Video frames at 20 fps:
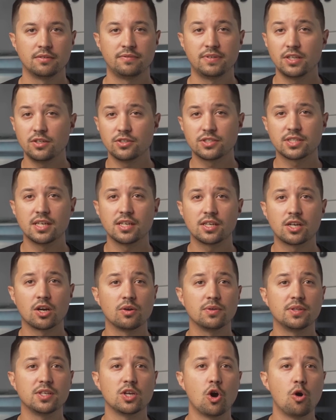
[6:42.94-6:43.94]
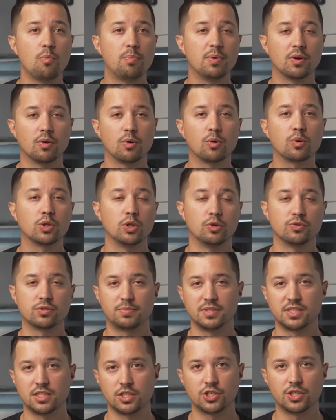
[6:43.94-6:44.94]
Failures can occur in the open or closed
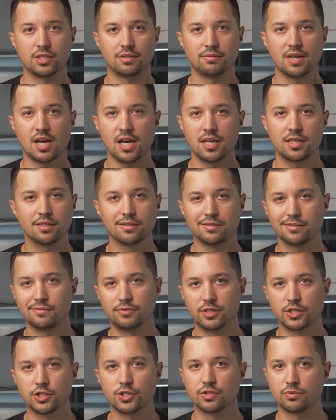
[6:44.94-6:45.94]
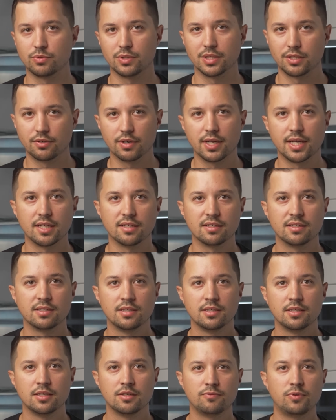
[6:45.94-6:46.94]
position, neither of which is really great.
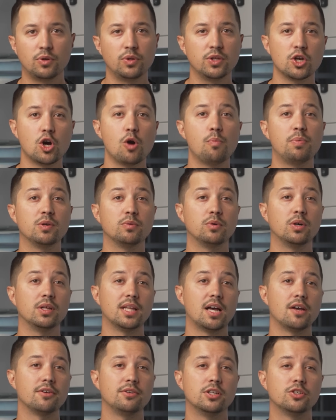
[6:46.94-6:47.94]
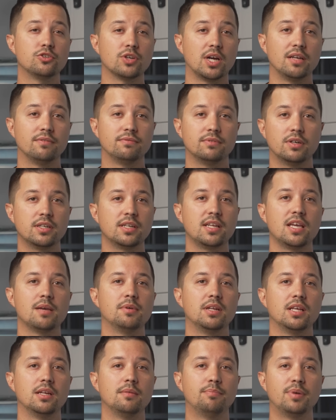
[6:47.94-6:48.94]
Fully open will allow you to drive
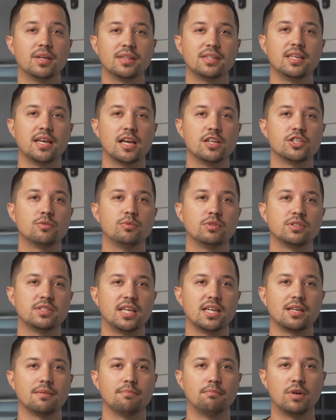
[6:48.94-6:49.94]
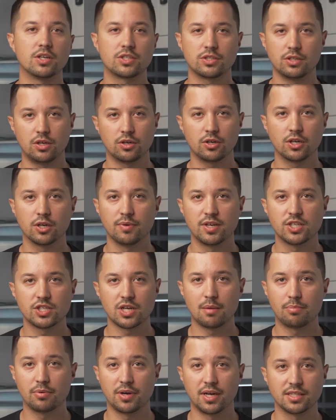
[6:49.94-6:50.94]
uninhibited, but the engine will take much longer to reach
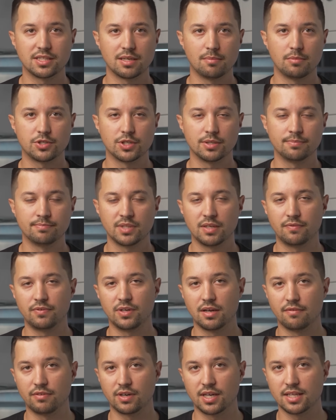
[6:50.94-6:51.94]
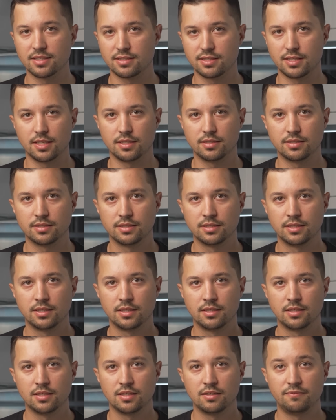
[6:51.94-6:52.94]
operating temperature if it ever gets there.
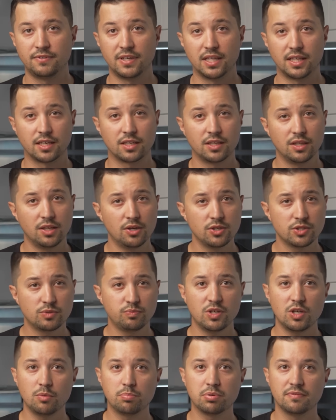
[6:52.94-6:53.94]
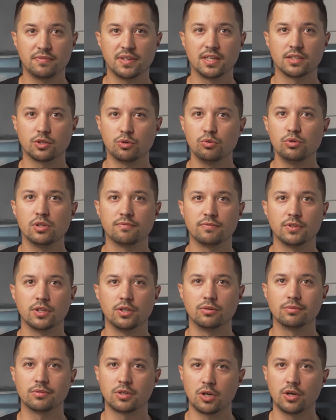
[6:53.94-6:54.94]
Failing closed will prevent coolant
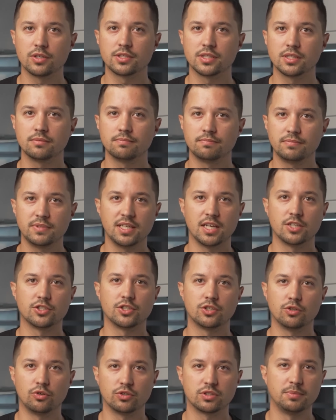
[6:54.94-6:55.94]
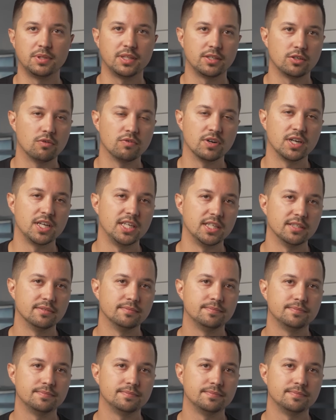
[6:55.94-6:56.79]
flow, causing the engine to ultimately overheat.